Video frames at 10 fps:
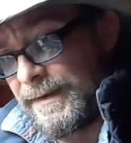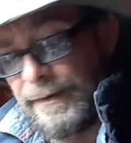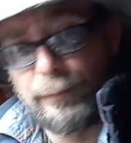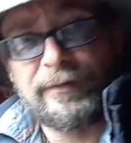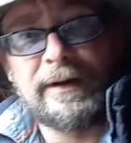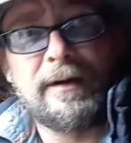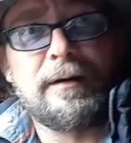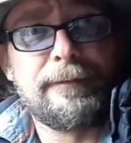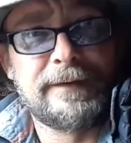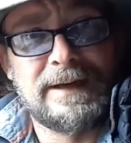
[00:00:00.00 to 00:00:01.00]
It will take
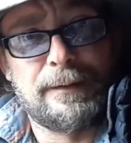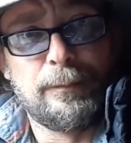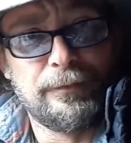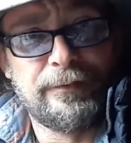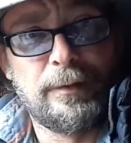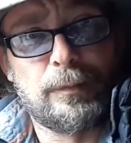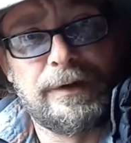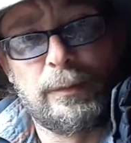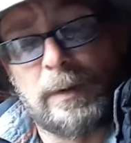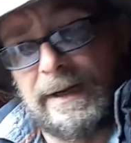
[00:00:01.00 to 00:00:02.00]
half an hour. We'll do it
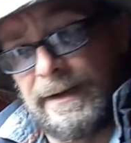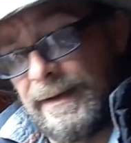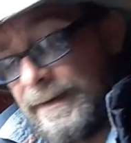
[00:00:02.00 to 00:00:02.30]
while you wait."